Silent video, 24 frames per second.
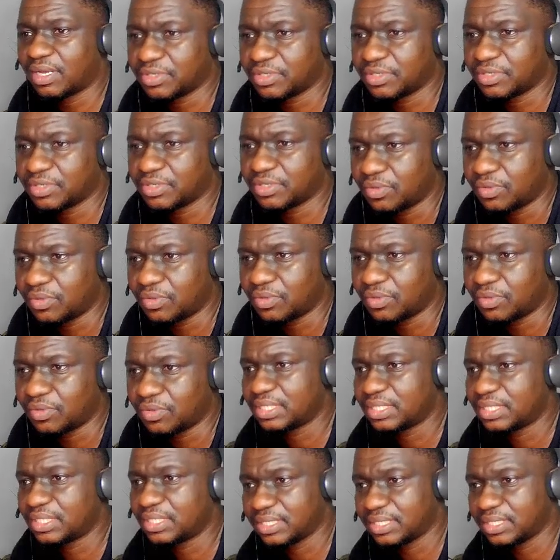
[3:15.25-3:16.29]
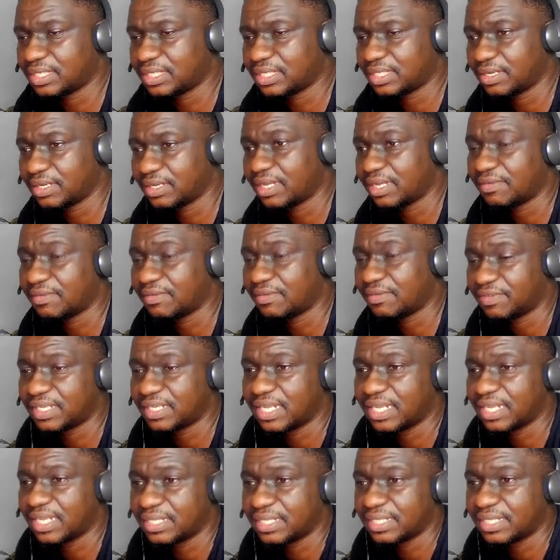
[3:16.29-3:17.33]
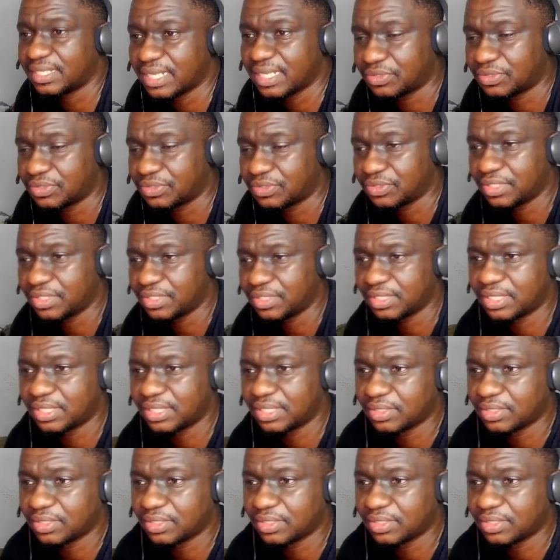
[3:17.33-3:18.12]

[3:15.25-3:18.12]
this is the evidence associated to it.